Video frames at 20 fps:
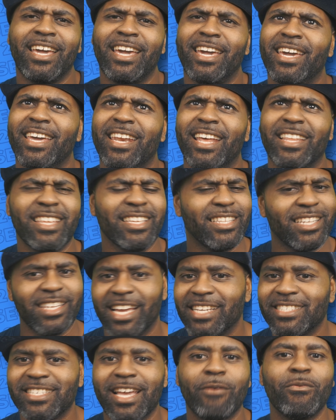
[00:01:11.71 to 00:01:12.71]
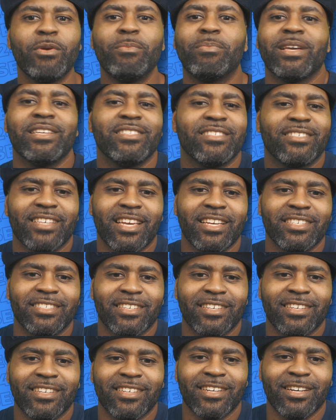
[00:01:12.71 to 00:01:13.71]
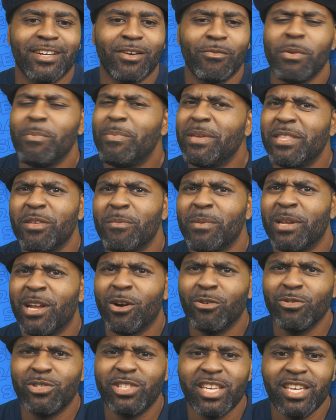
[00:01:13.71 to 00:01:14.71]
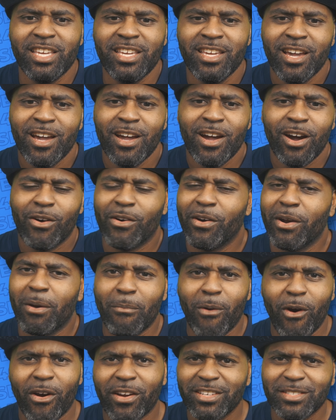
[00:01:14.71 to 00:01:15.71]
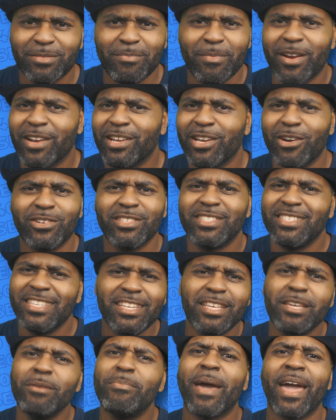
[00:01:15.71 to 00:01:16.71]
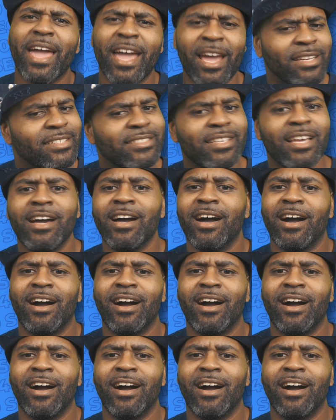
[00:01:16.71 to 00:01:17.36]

And I think the last time we played the Saints, uh, we beat them in OT on a Marcus Mariota TD pass.